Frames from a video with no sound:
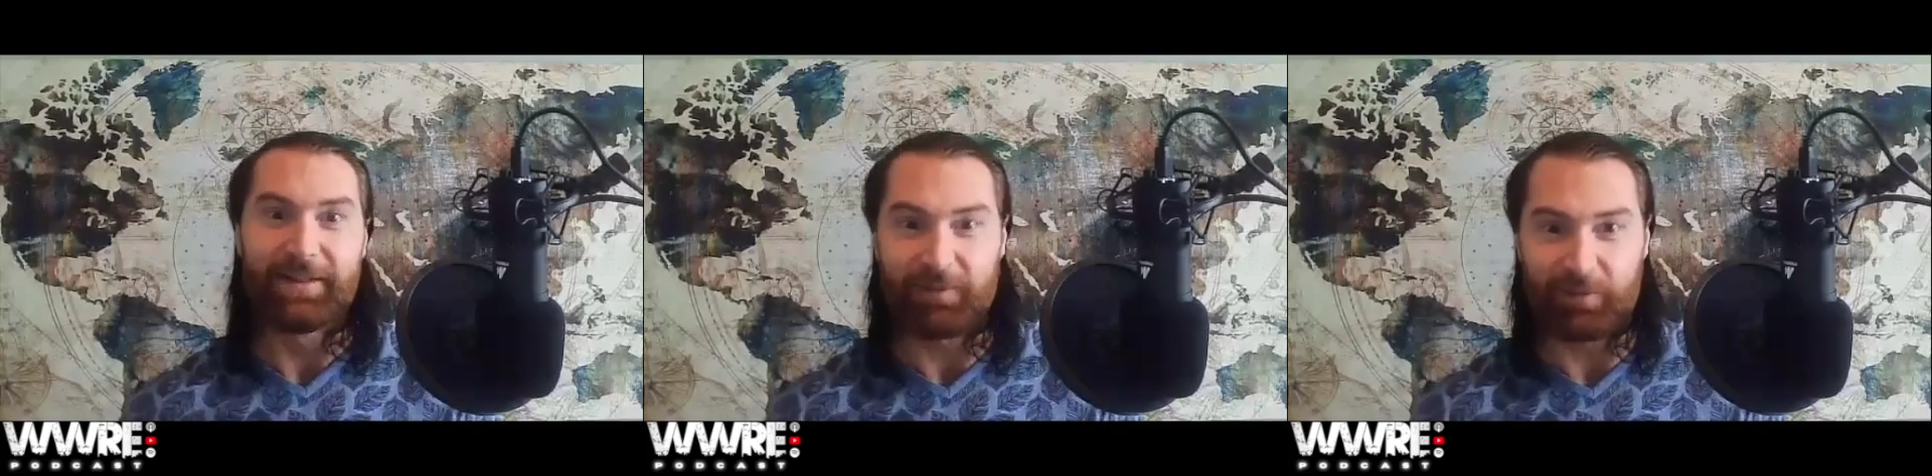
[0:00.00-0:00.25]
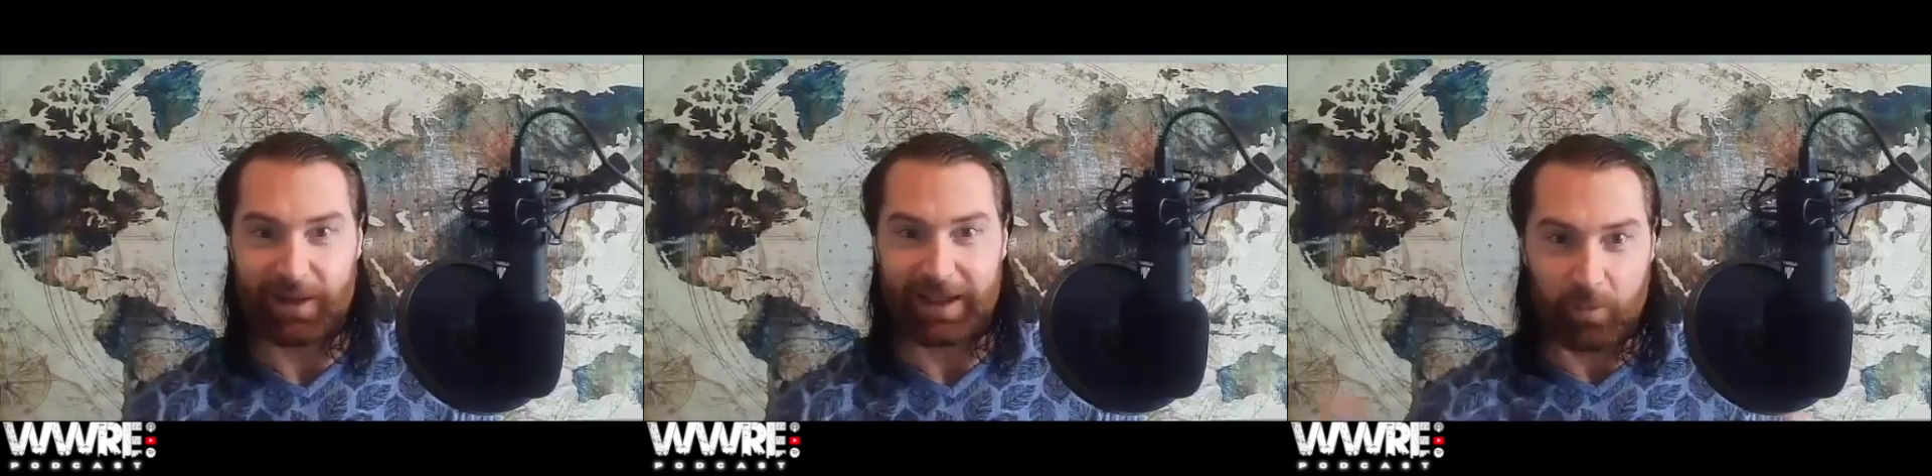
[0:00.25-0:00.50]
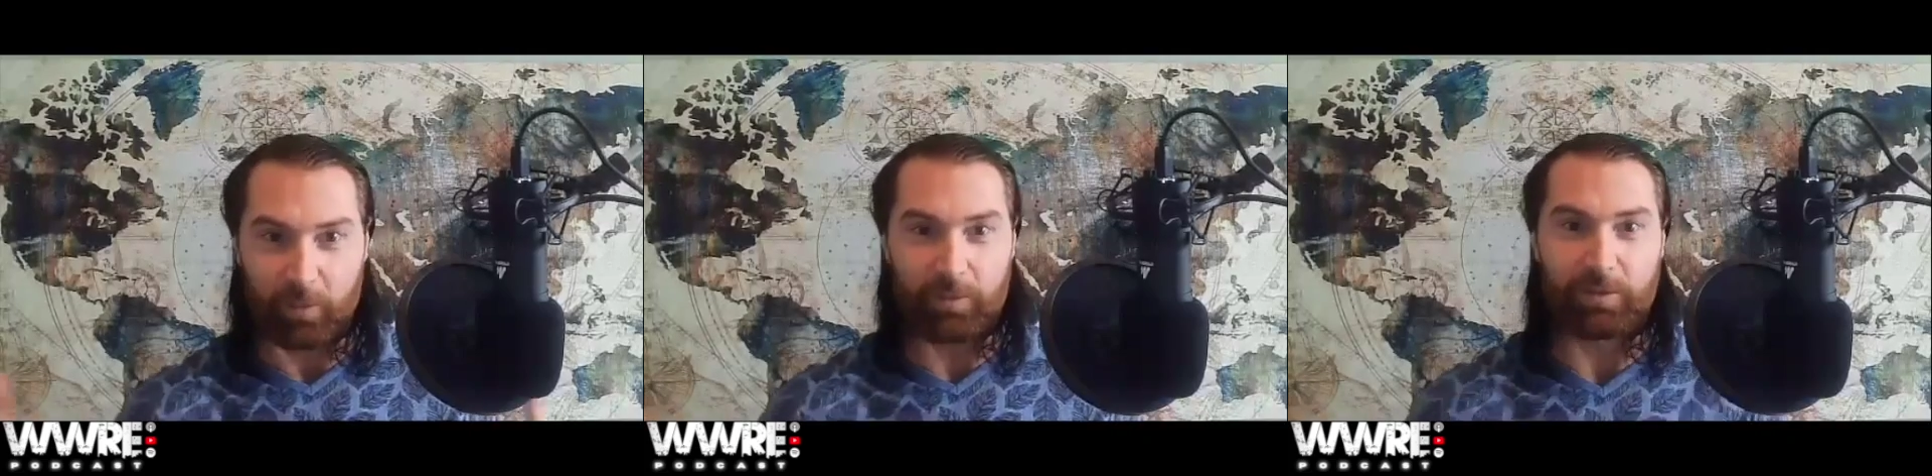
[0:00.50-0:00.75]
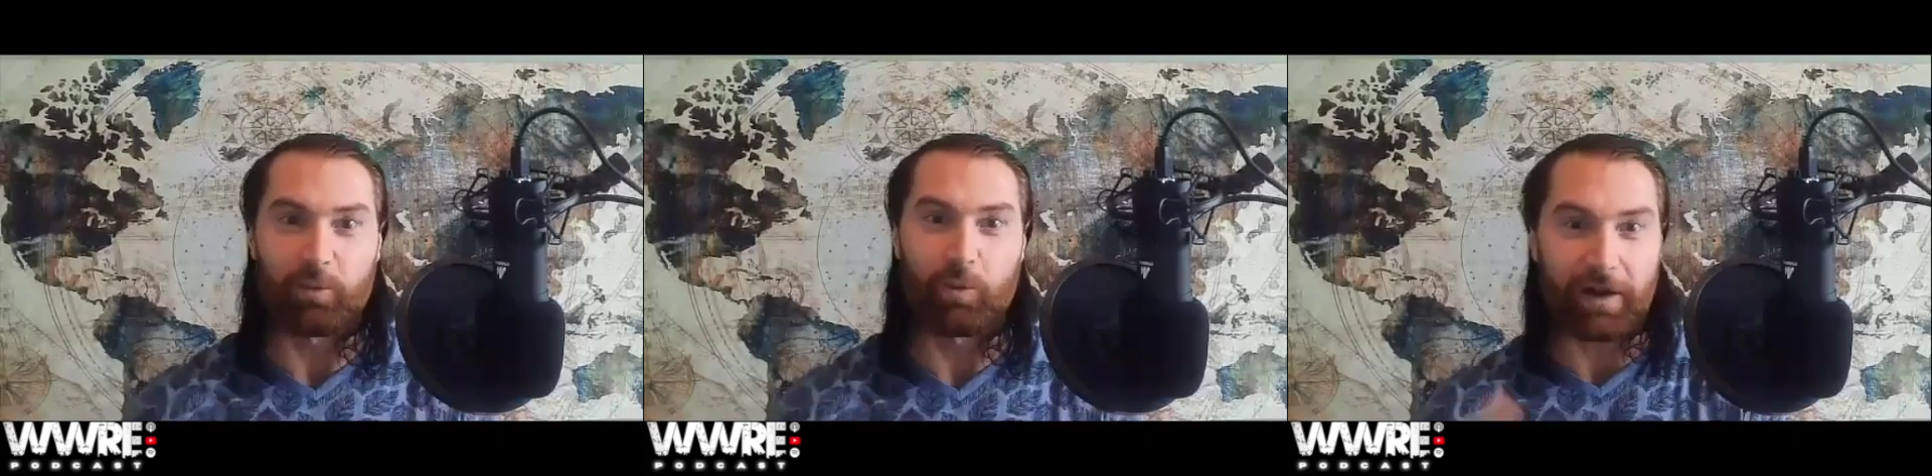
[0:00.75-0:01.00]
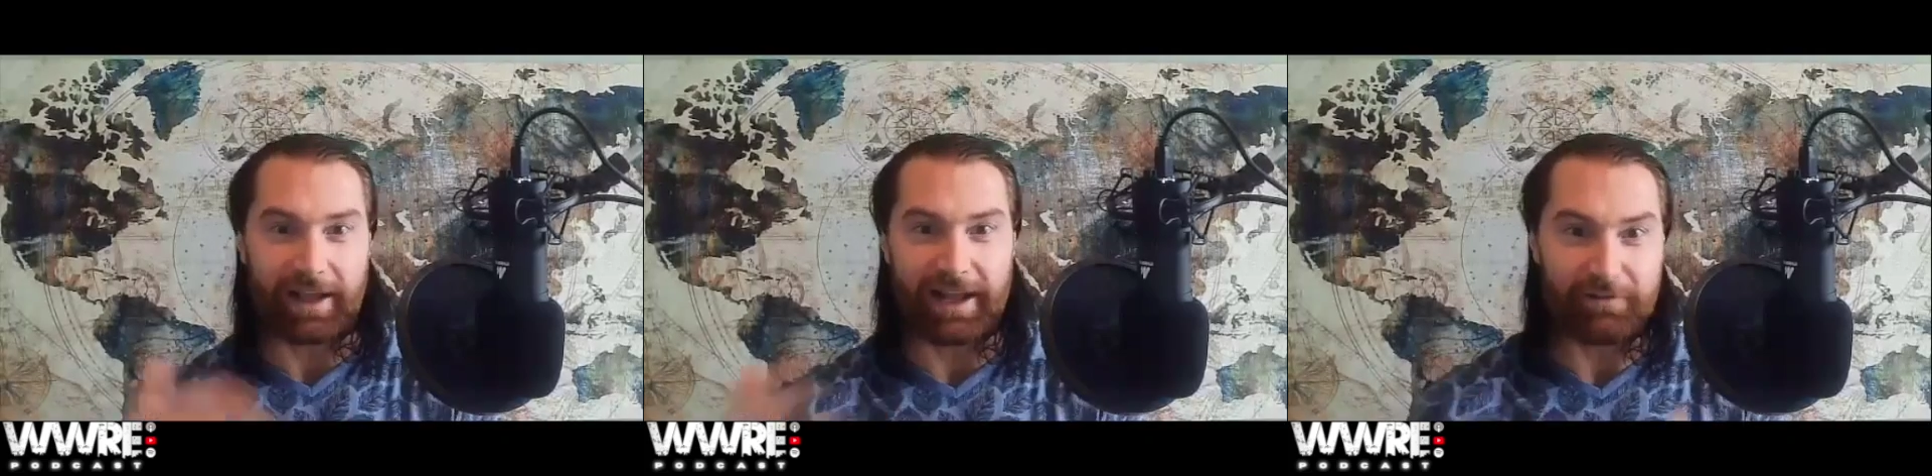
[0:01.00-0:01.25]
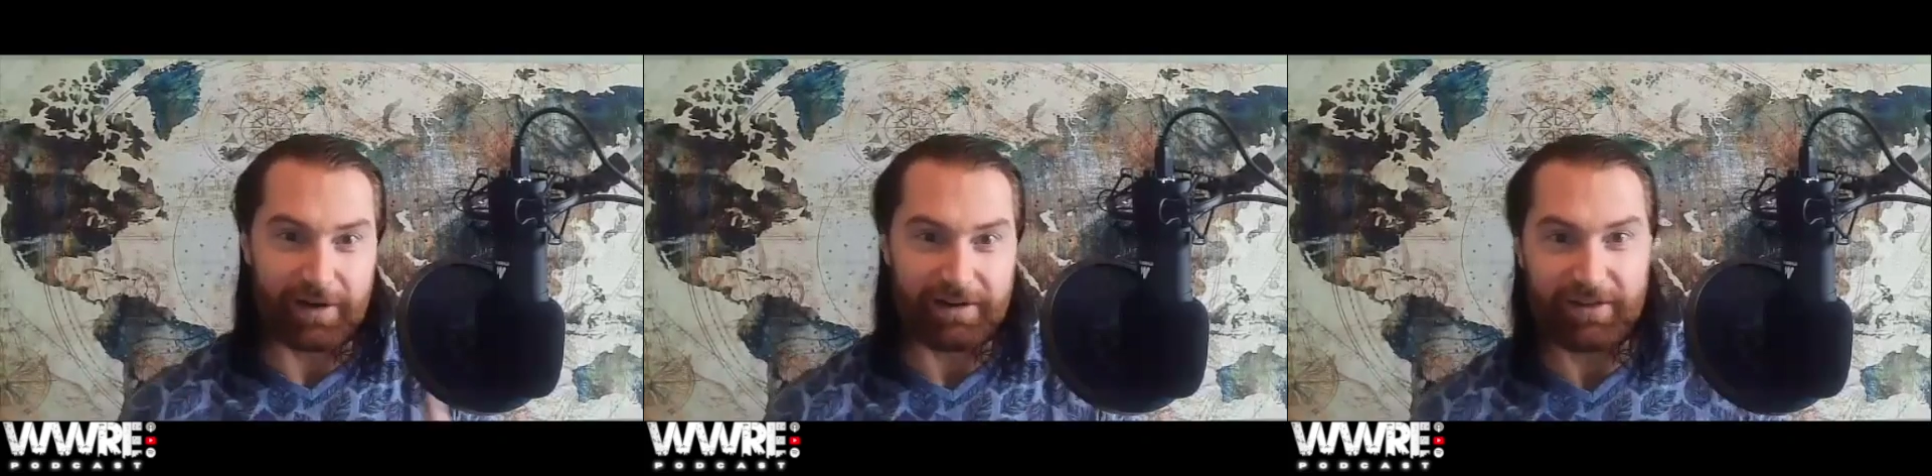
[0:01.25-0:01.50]
like what kind
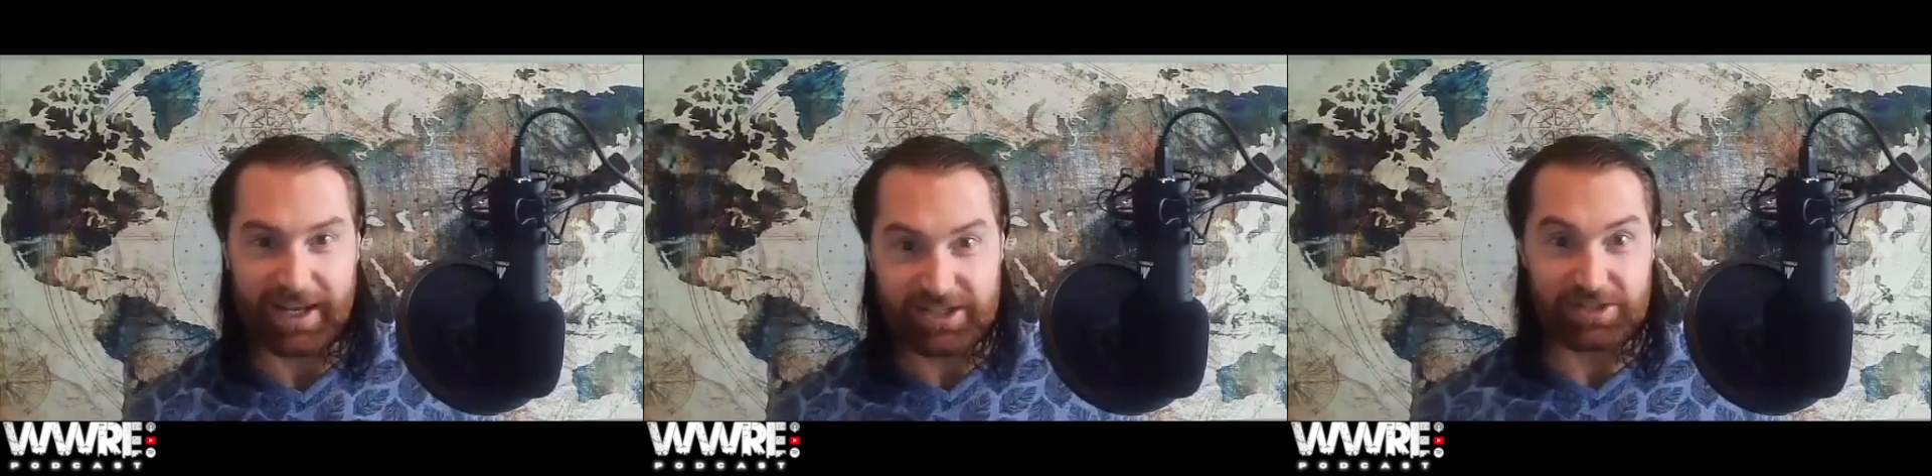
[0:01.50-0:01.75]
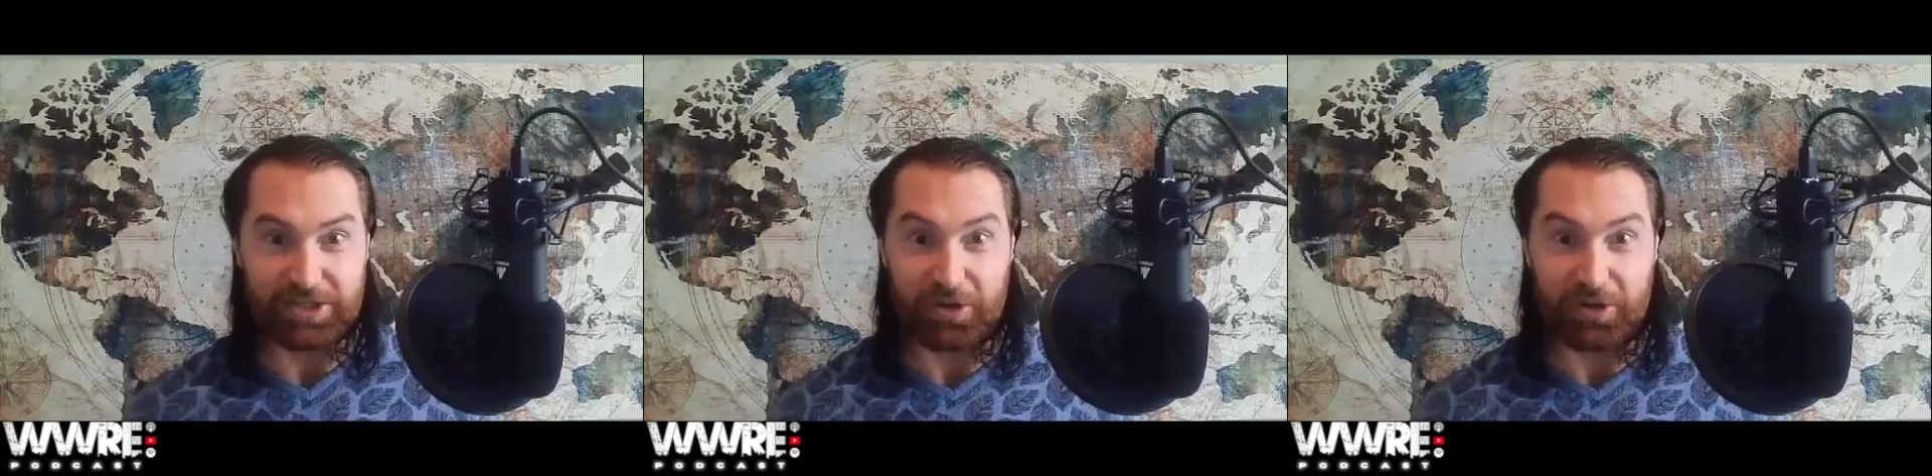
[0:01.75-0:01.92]
of renovations